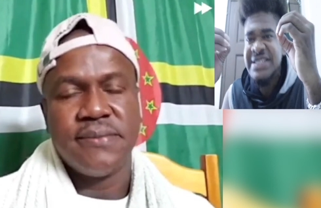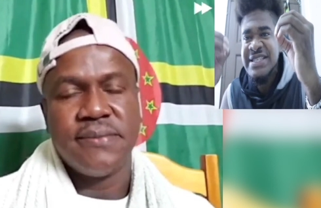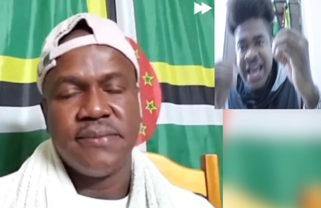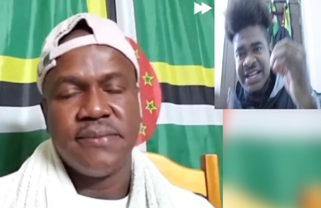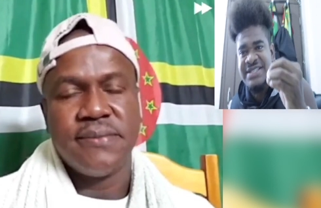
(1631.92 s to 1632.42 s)

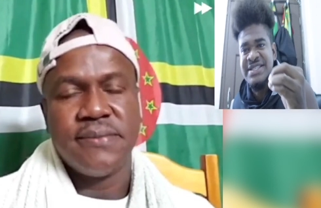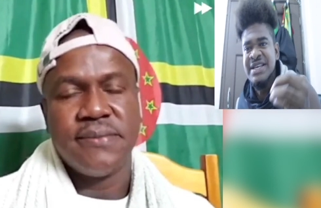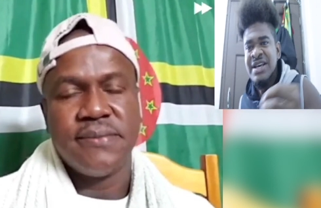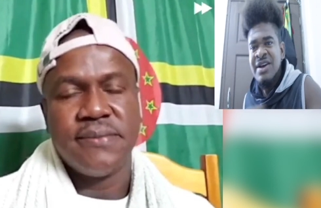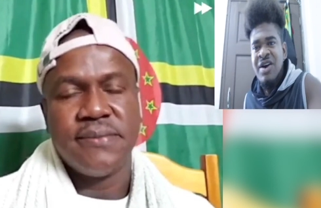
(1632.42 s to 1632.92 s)
Speaker 1: sense,
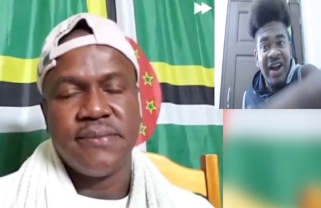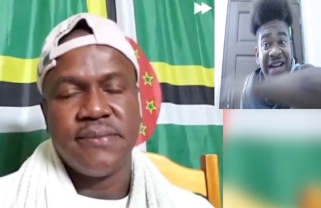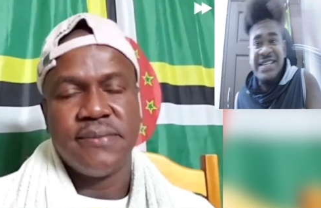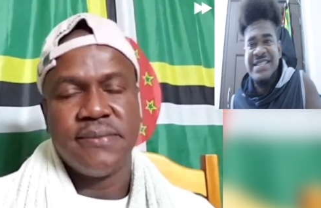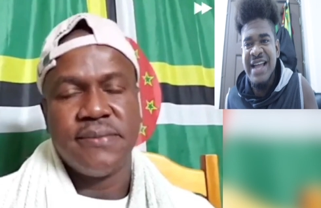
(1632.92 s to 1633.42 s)

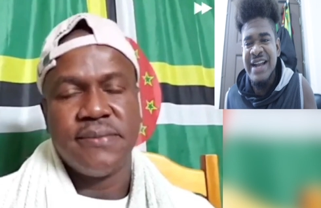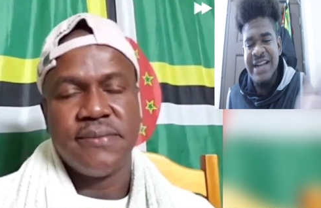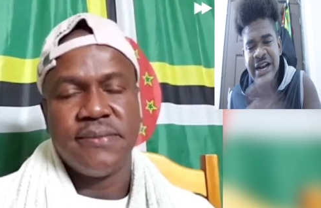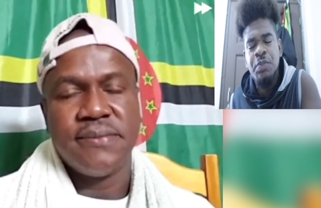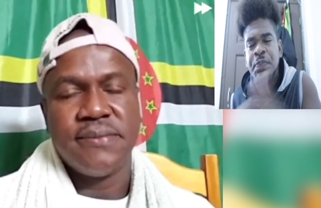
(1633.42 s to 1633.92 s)
understanding
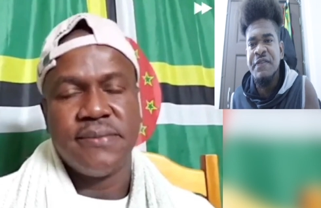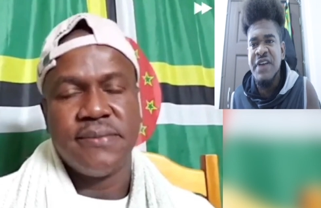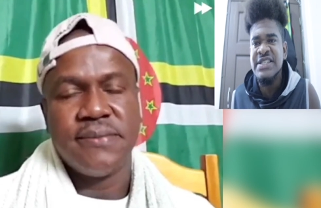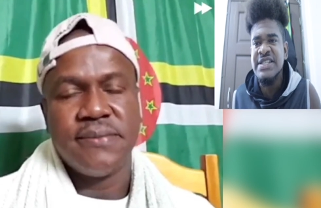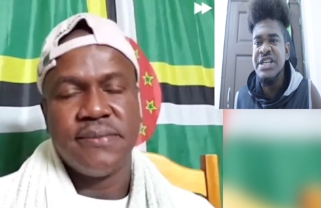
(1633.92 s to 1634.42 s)
that, look,
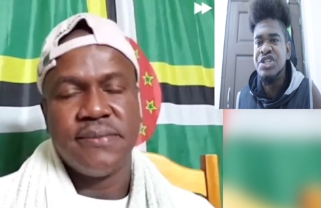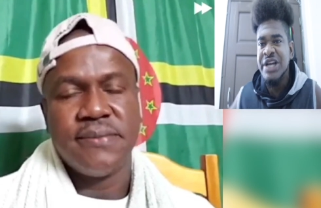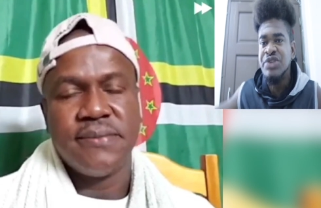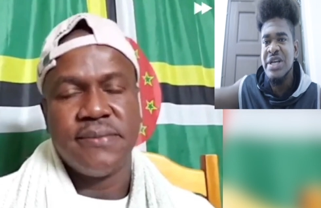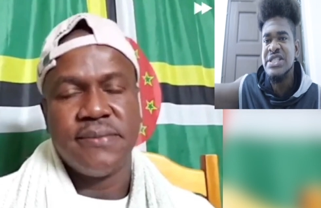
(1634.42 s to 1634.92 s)
previously he
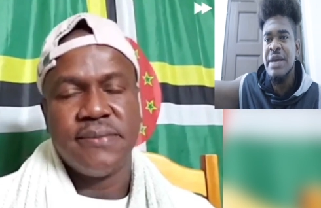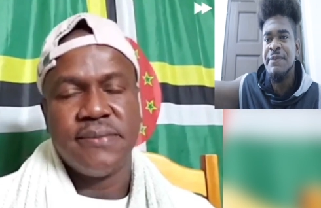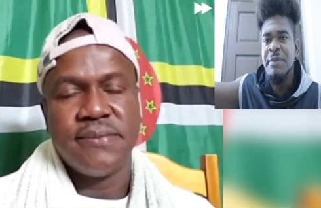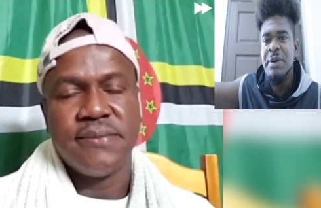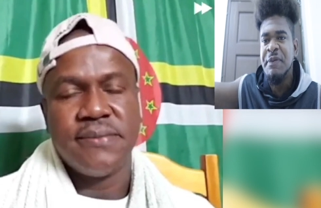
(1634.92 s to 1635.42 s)
tried to escape
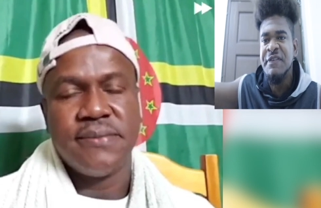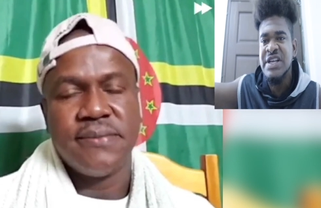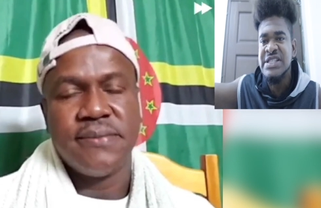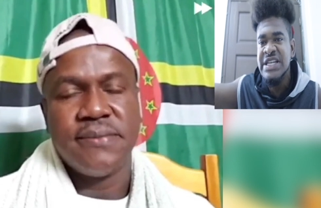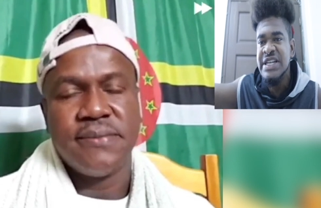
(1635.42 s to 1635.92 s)
from the
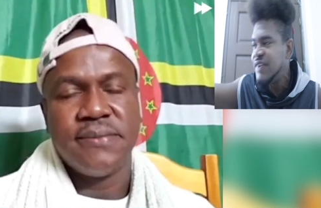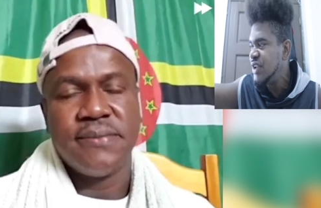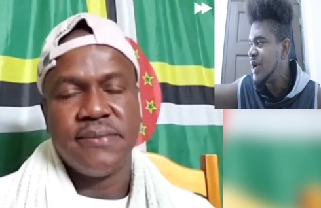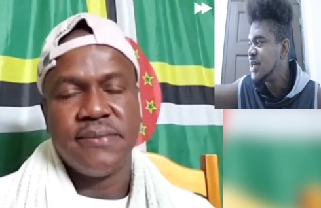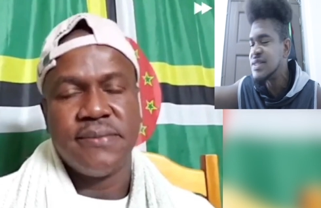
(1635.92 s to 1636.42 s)
previous
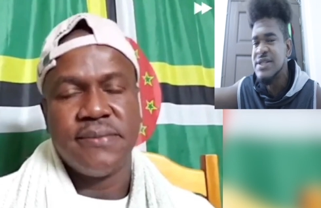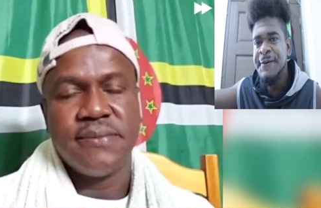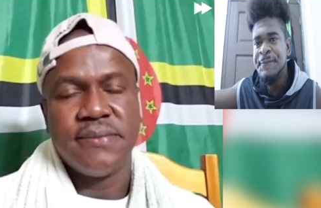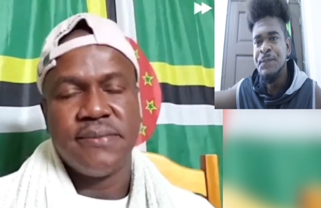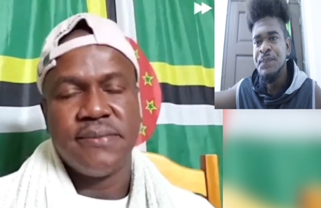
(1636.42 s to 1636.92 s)
individuals.
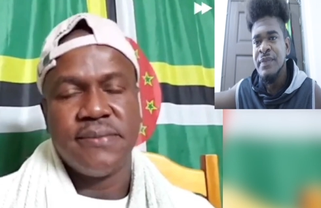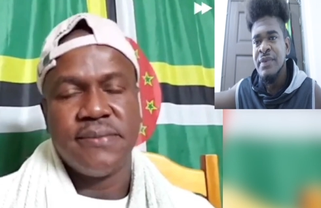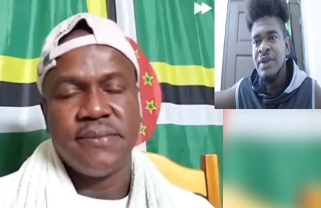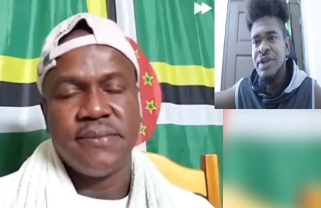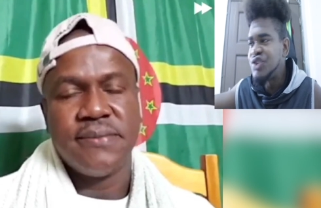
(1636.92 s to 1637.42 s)

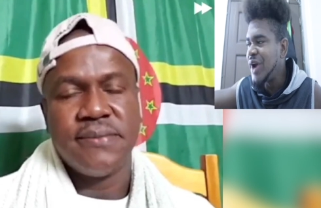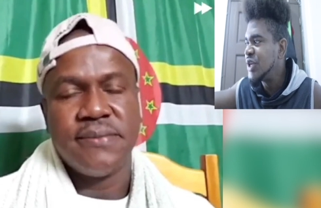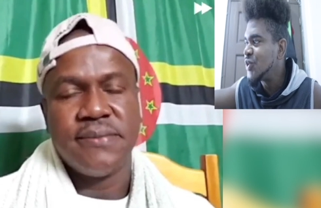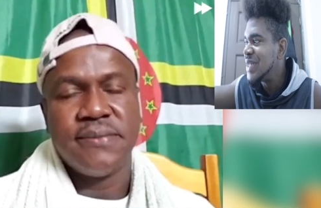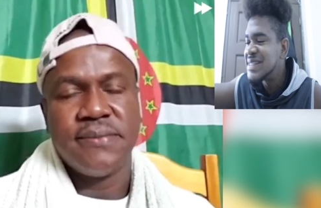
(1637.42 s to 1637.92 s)
Trying
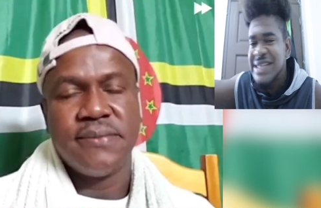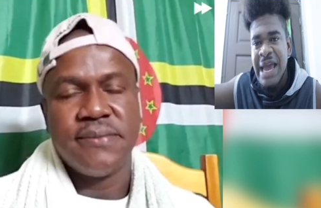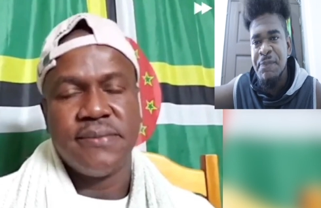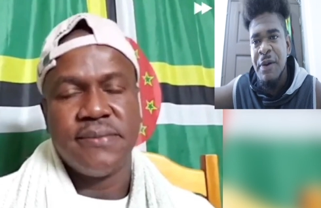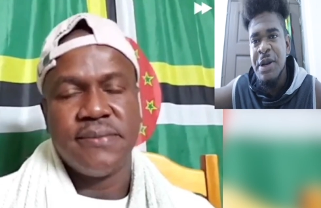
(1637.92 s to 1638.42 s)
to
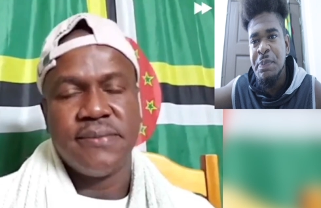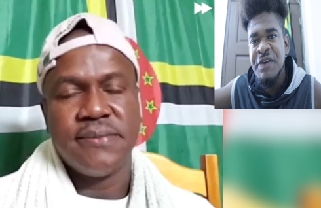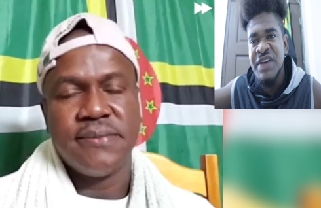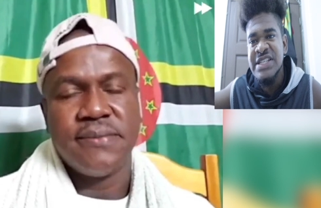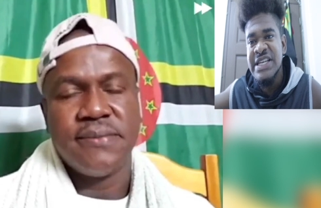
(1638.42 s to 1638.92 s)
escape from the
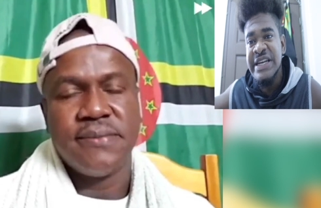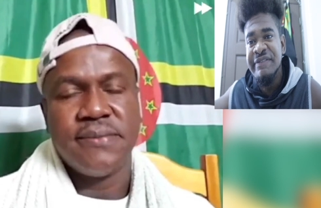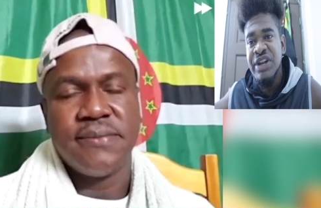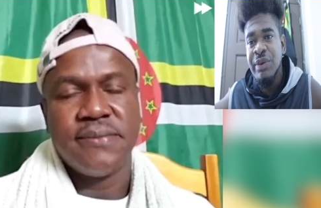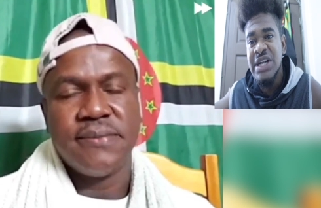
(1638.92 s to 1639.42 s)
previous
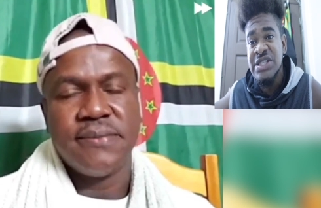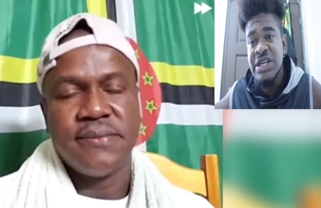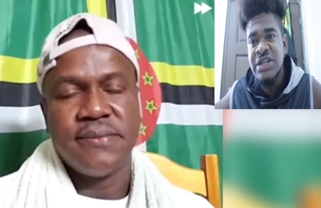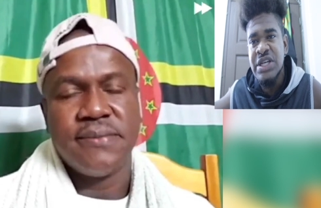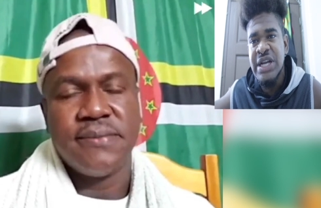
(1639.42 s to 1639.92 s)
individuals
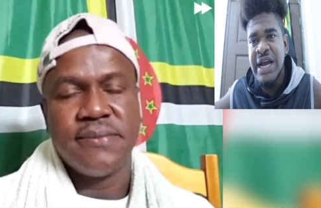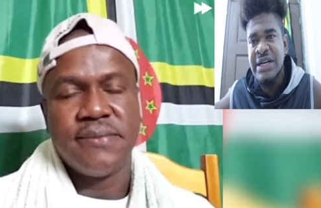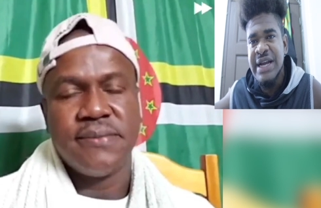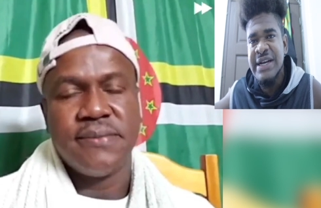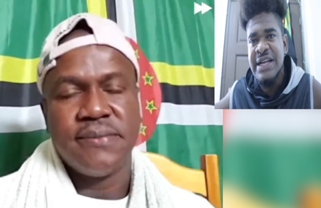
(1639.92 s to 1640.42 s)
he,
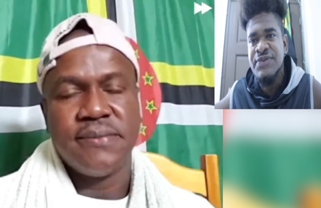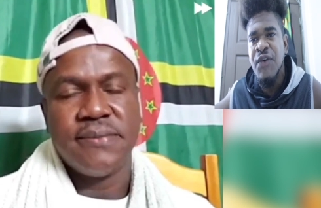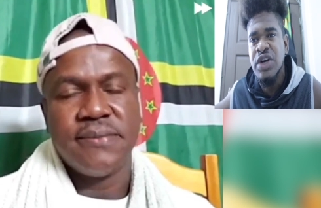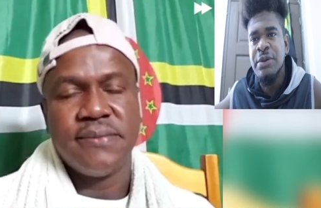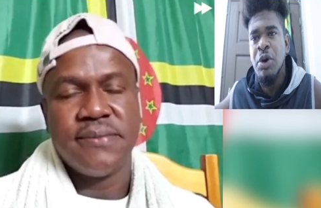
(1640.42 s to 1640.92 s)
that, that, that
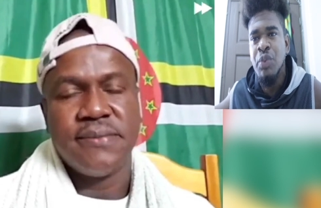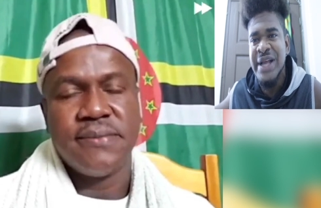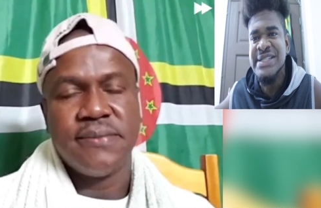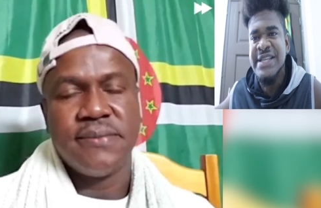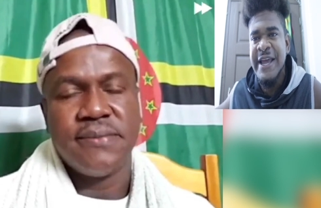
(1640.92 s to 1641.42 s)
found him on
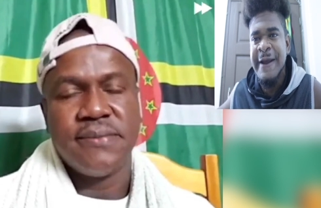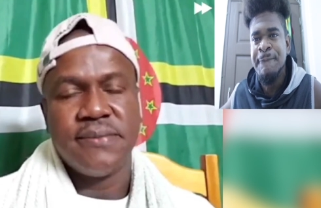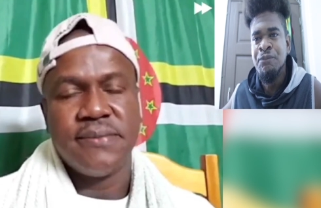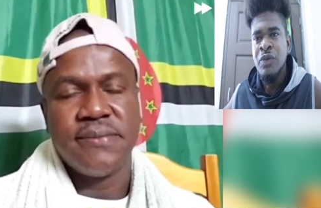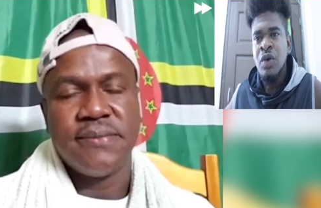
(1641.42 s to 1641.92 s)
Wednesday.
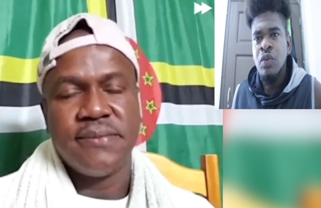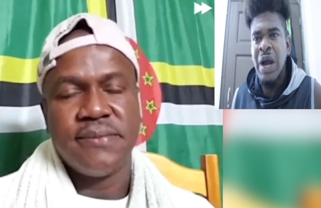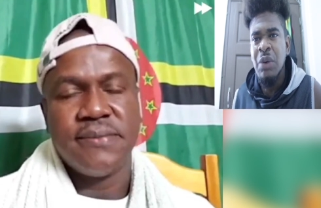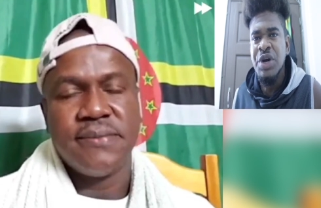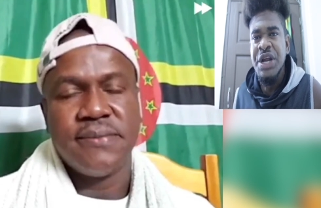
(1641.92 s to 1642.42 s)

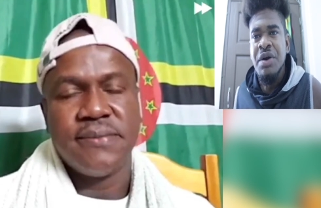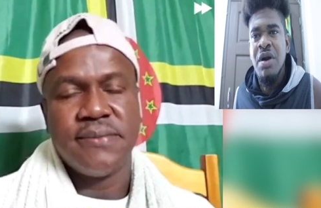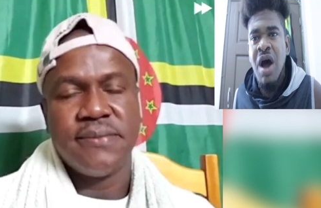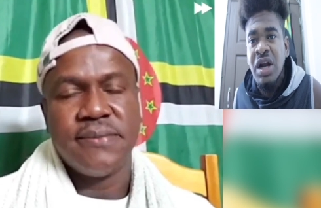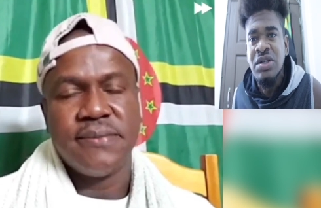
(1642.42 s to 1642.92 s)
Why would he
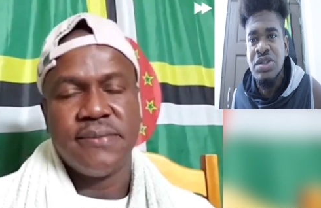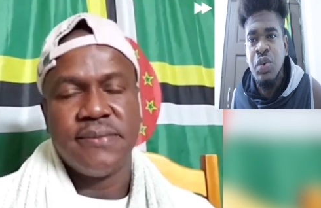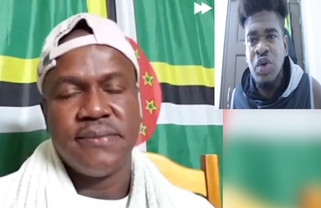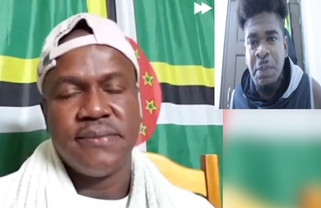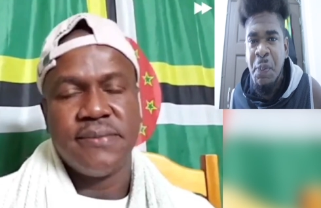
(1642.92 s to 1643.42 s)
run
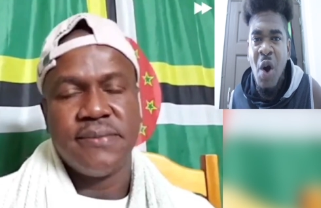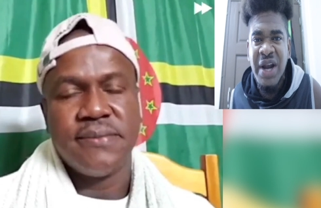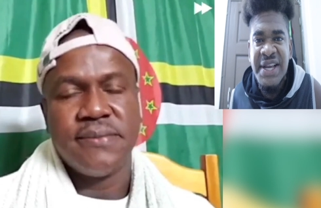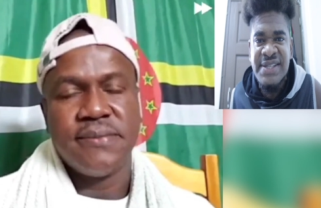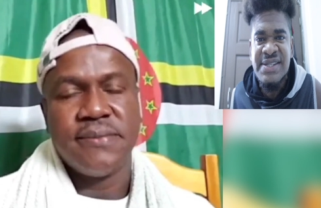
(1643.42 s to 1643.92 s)
to the
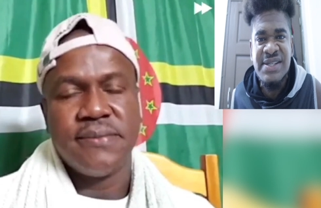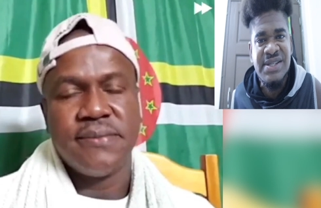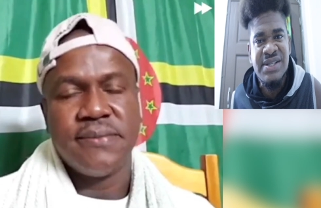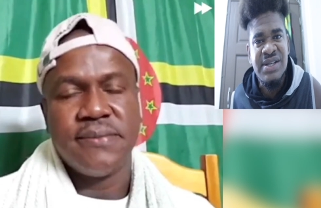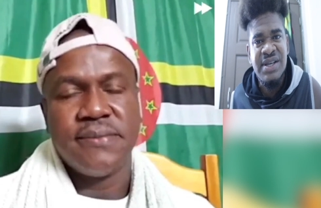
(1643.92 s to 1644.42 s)
police?